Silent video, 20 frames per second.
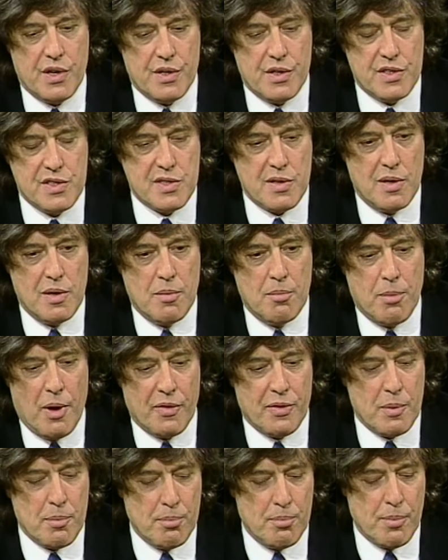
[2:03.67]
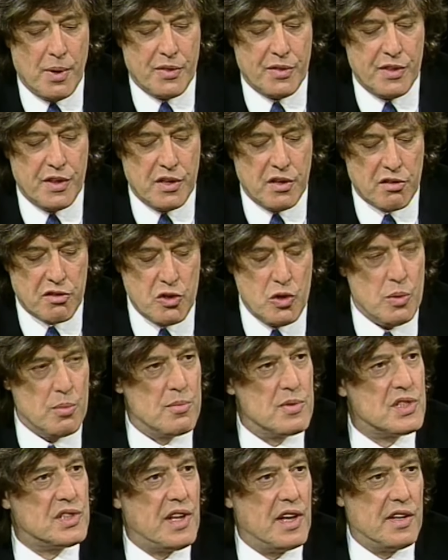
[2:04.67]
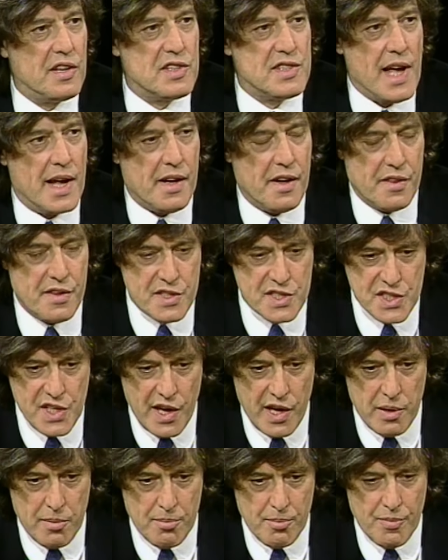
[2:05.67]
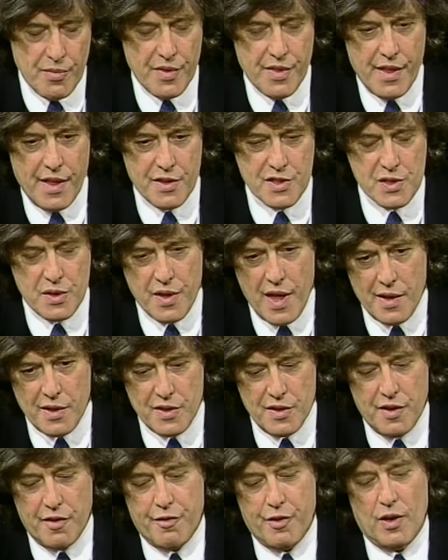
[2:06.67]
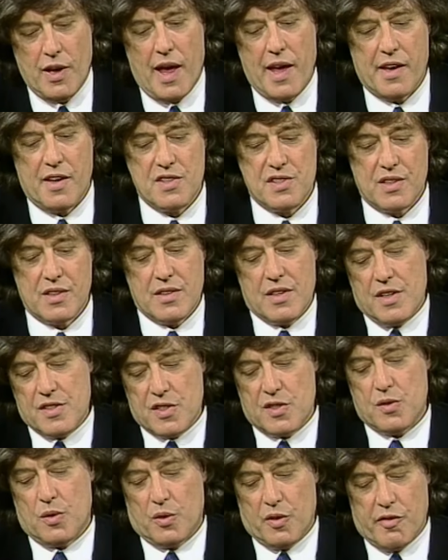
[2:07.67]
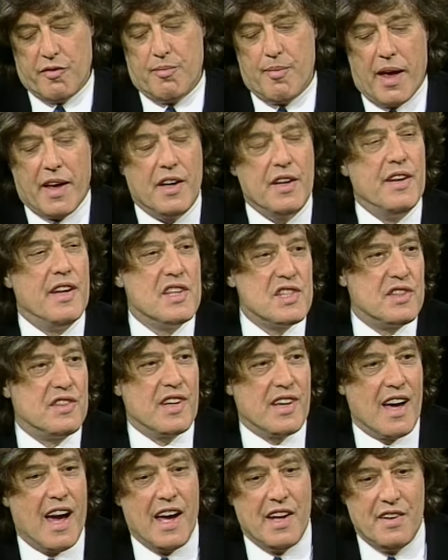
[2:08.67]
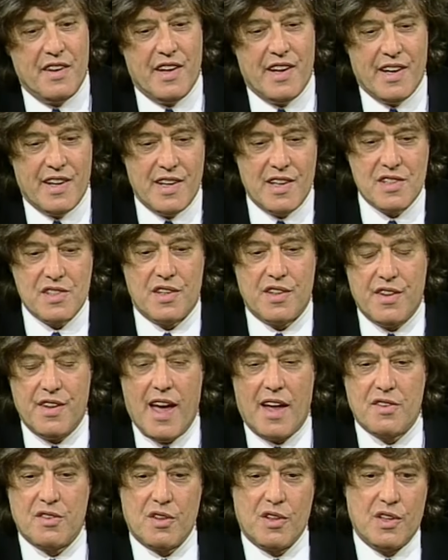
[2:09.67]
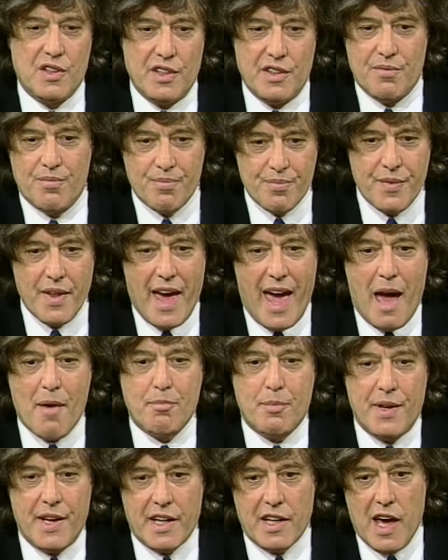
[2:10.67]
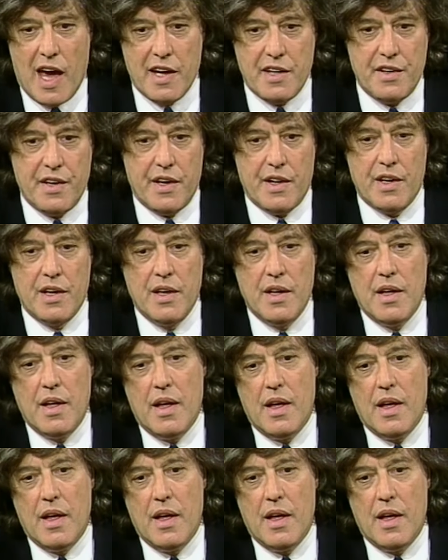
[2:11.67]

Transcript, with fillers: years, but the, but the room stayed exactly the same. That, so that, if you like, is a, is a sort of mechanistic idea. Yeah. It's a theatrical happening idea